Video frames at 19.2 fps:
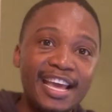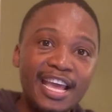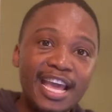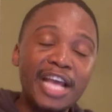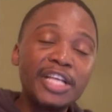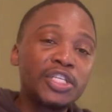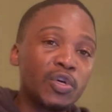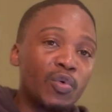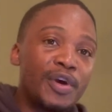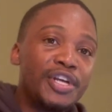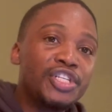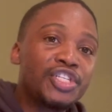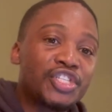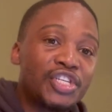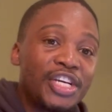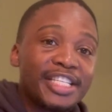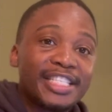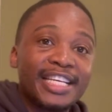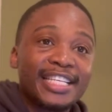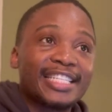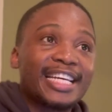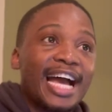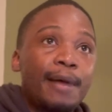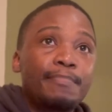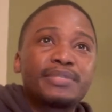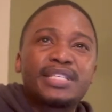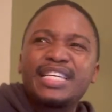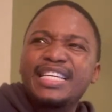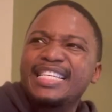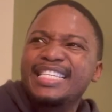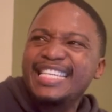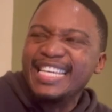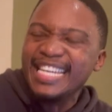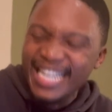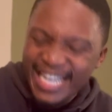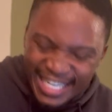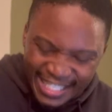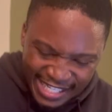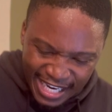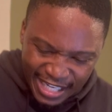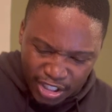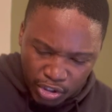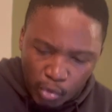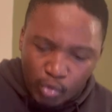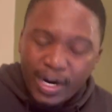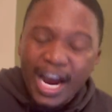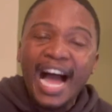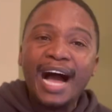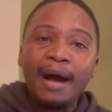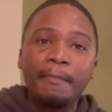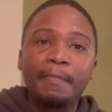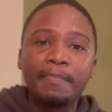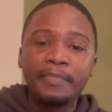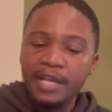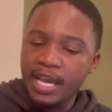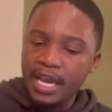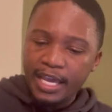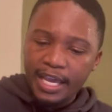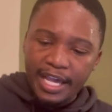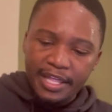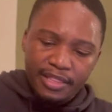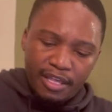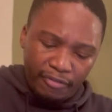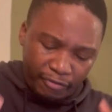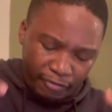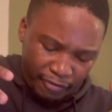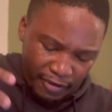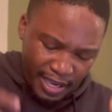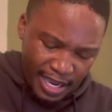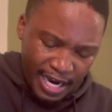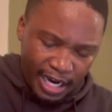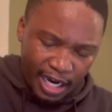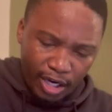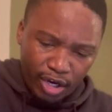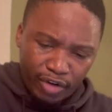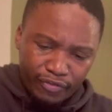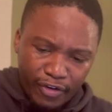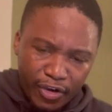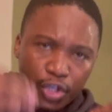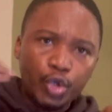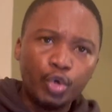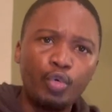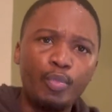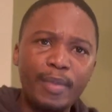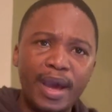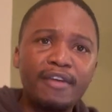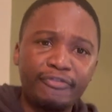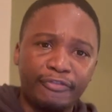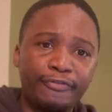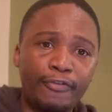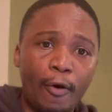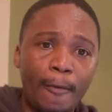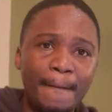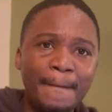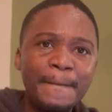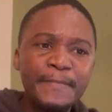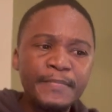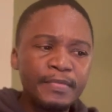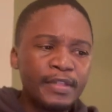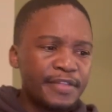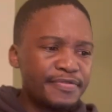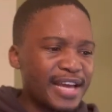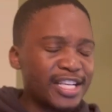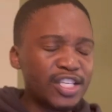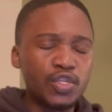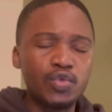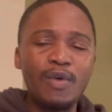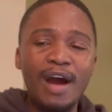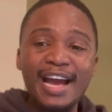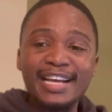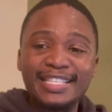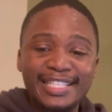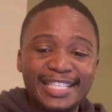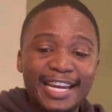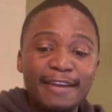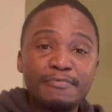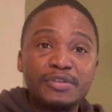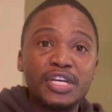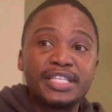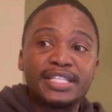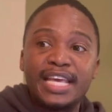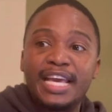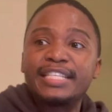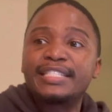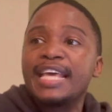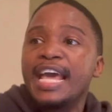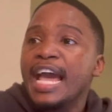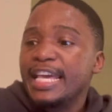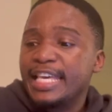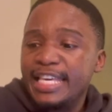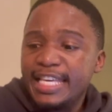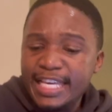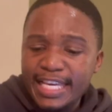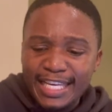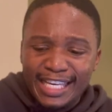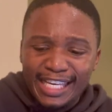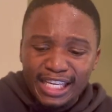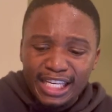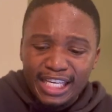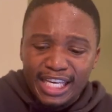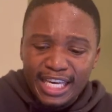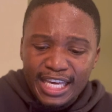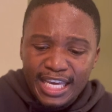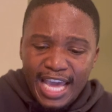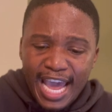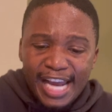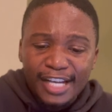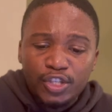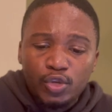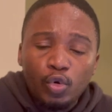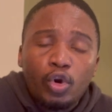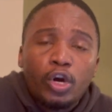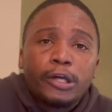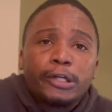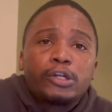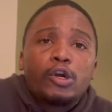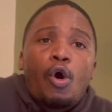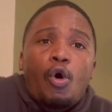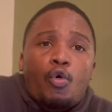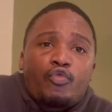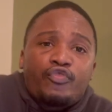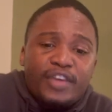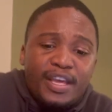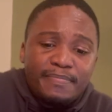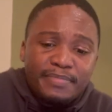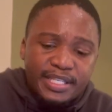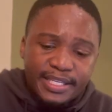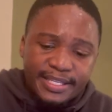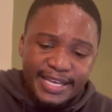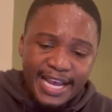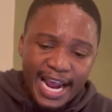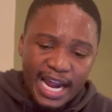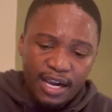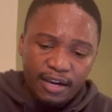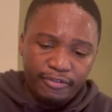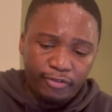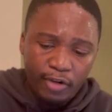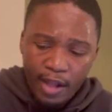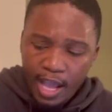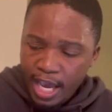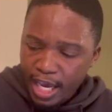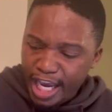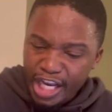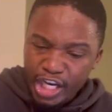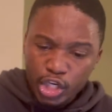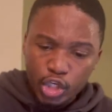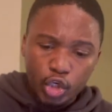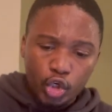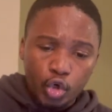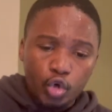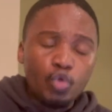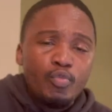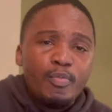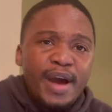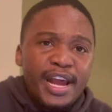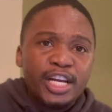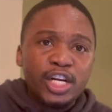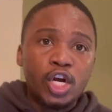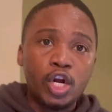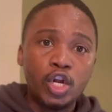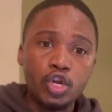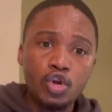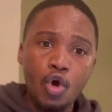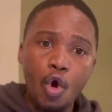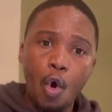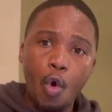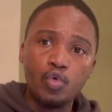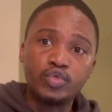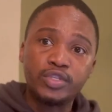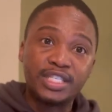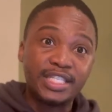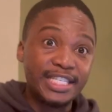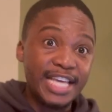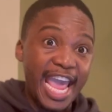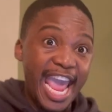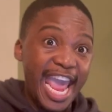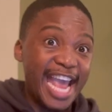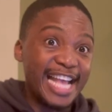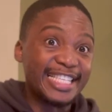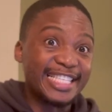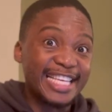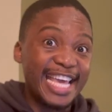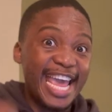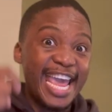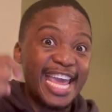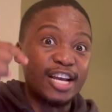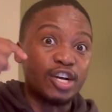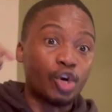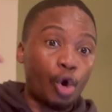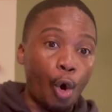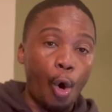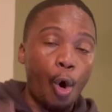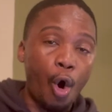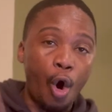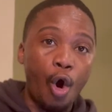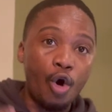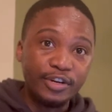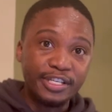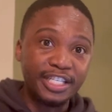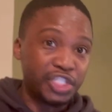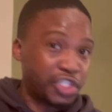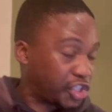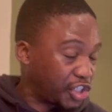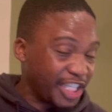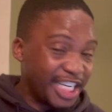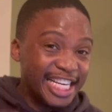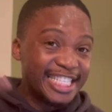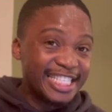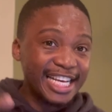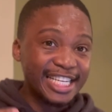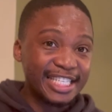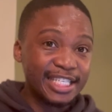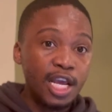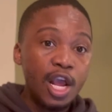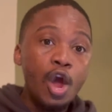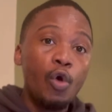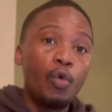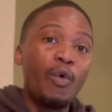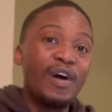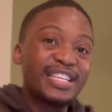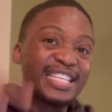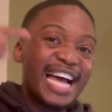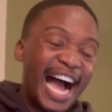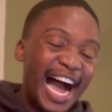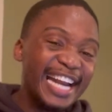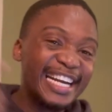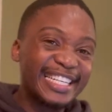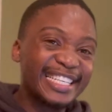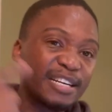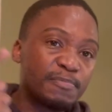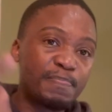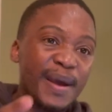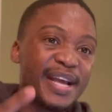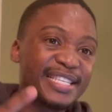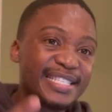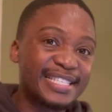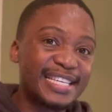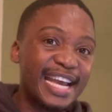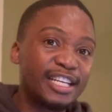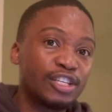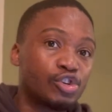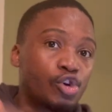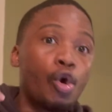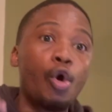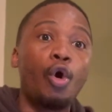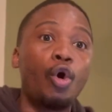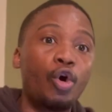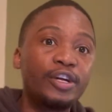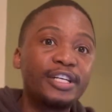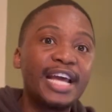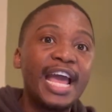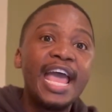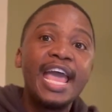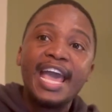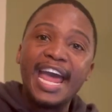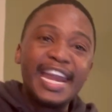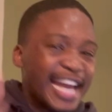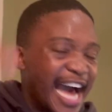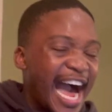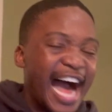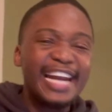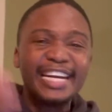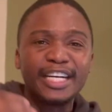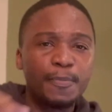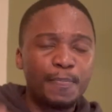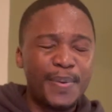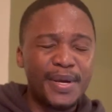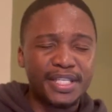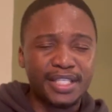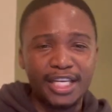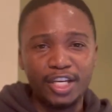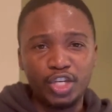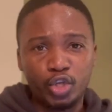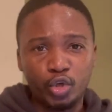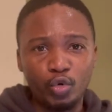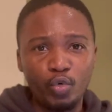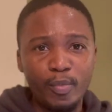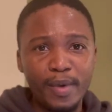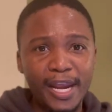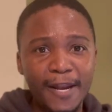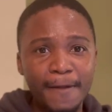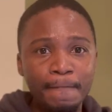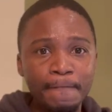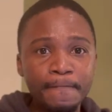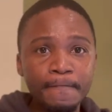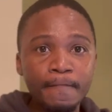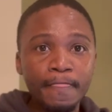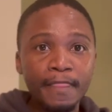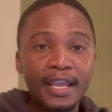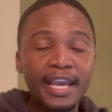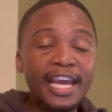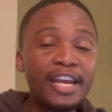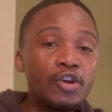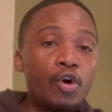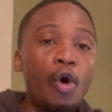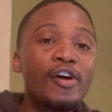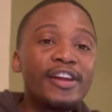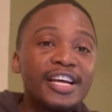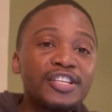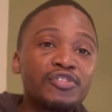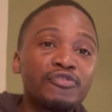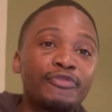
And so when Jesus comes, he needed to come in the vehicle of a human form. That's why scripture says he, he, he had to clothe himself in human clothes as a God. Jesus was 100% God and 100% human. In order to